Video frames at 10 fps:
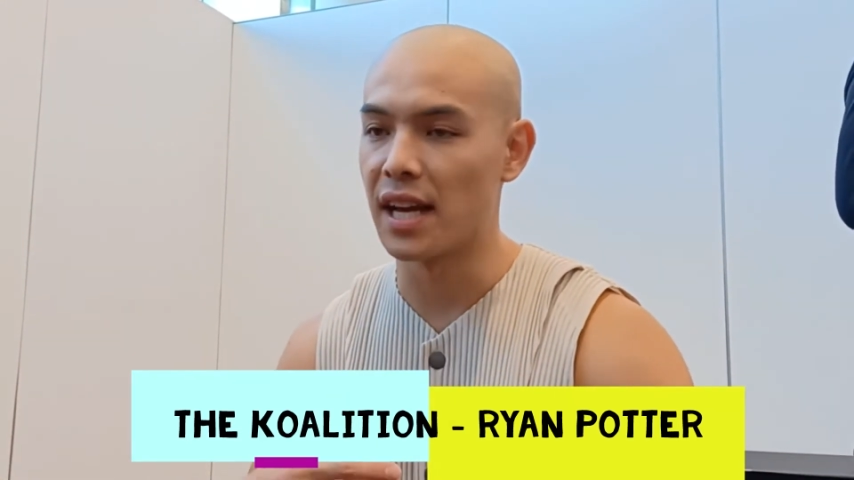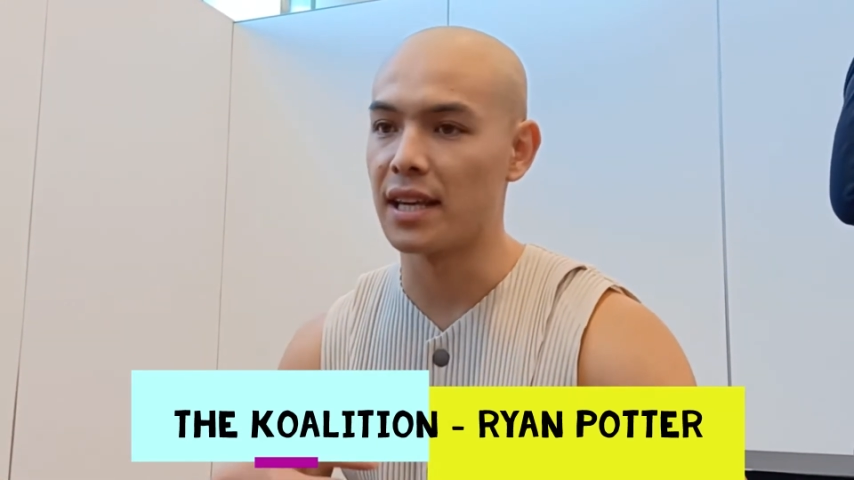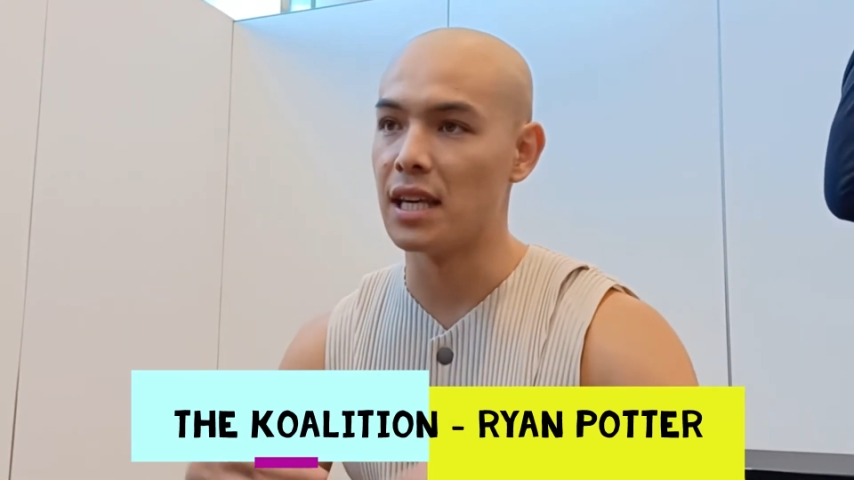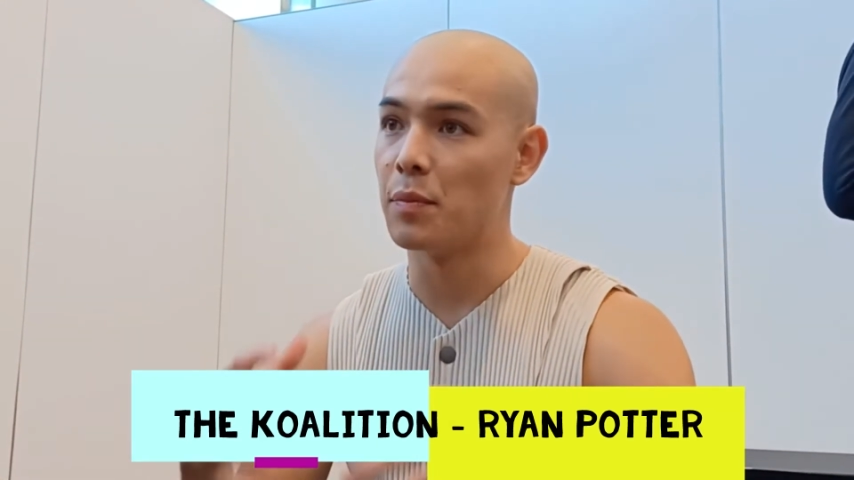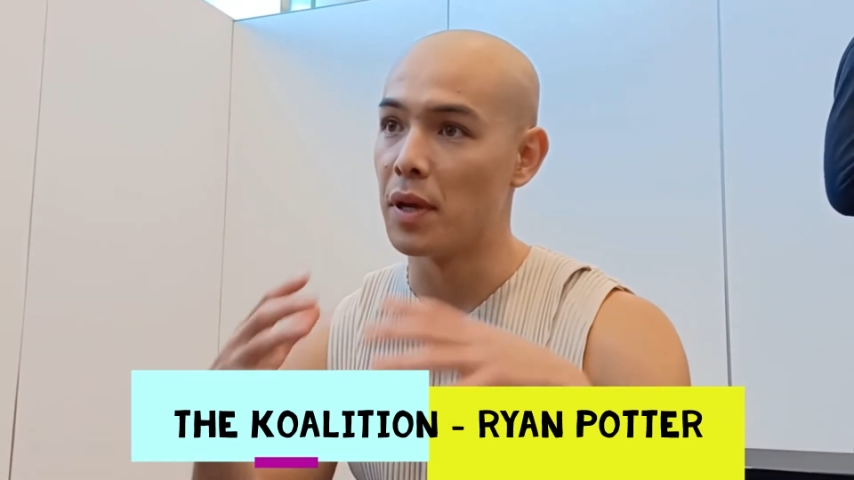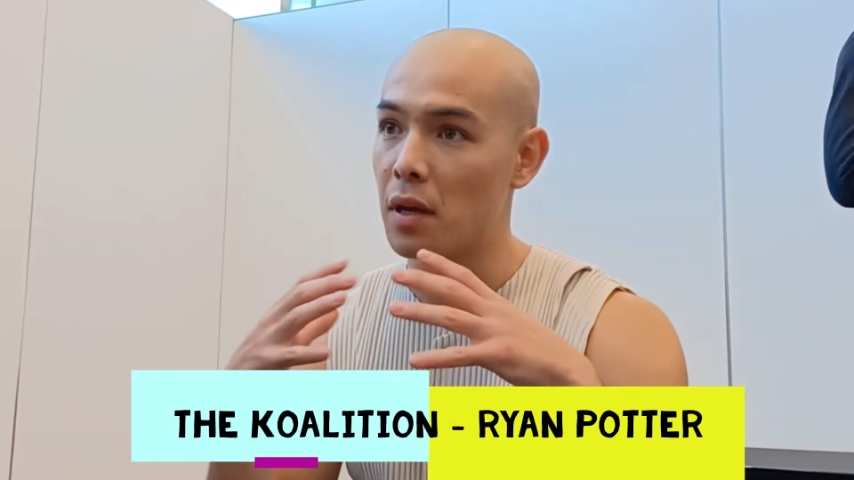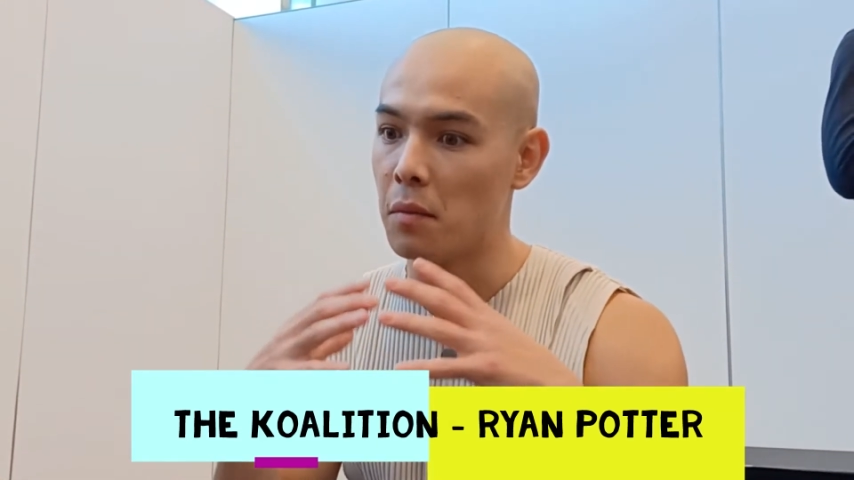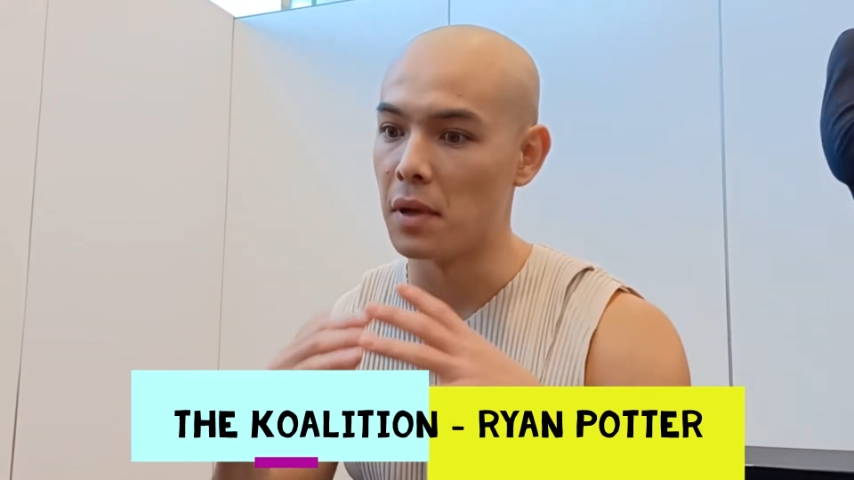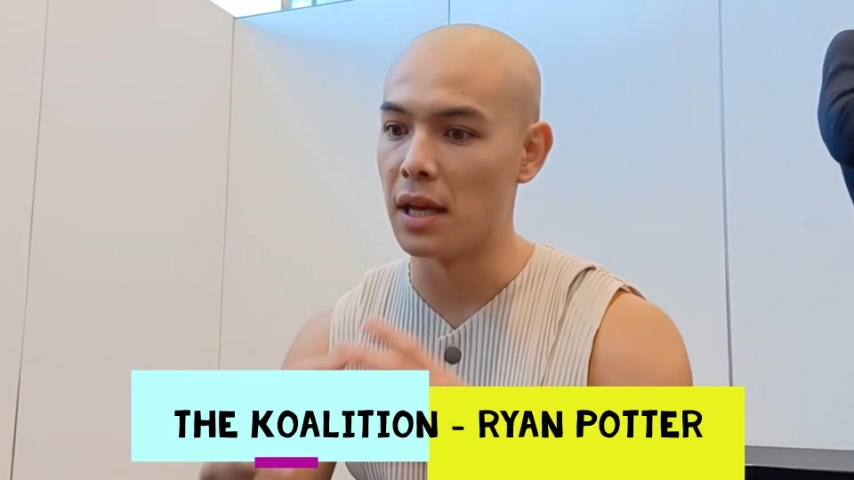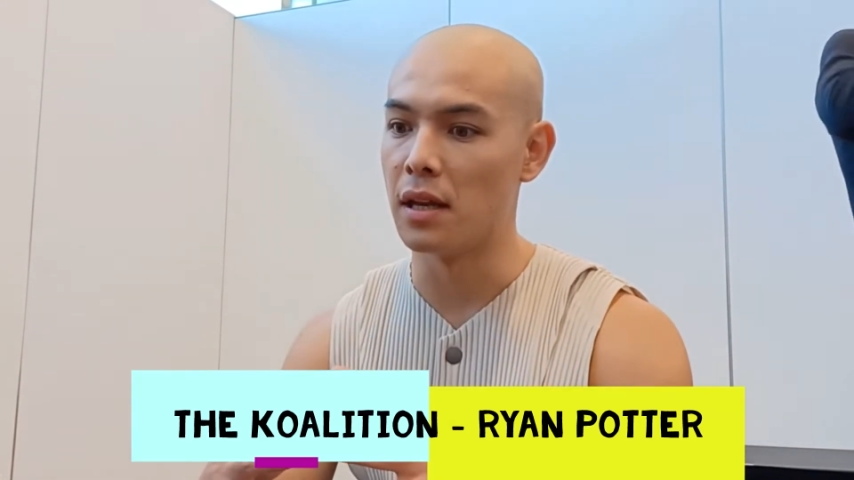that keep
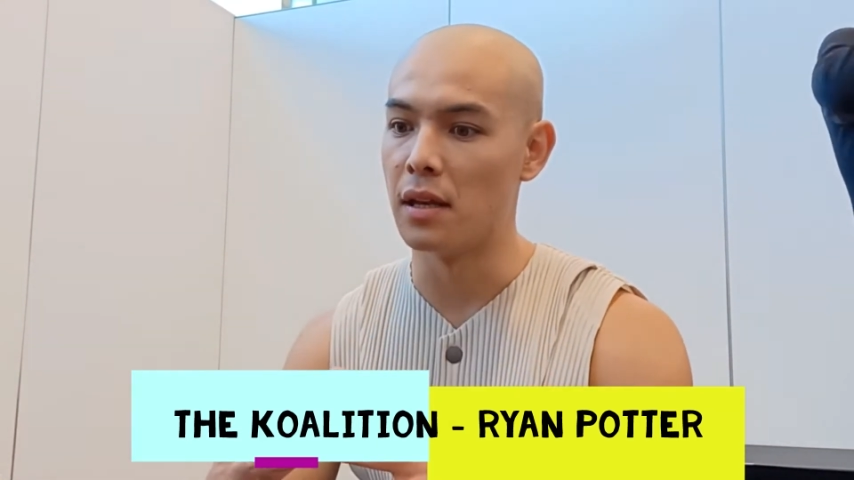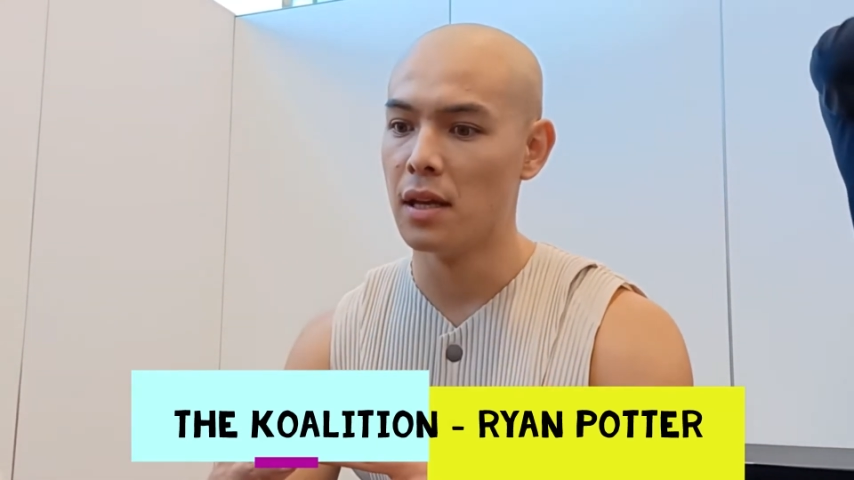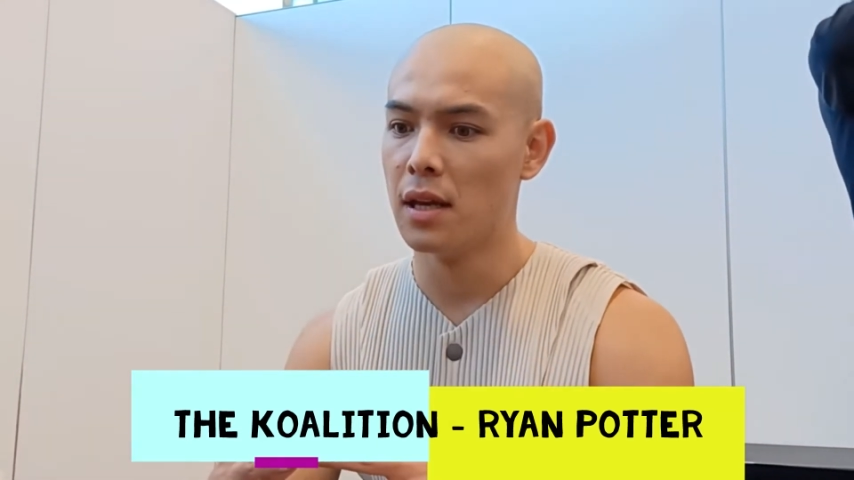him in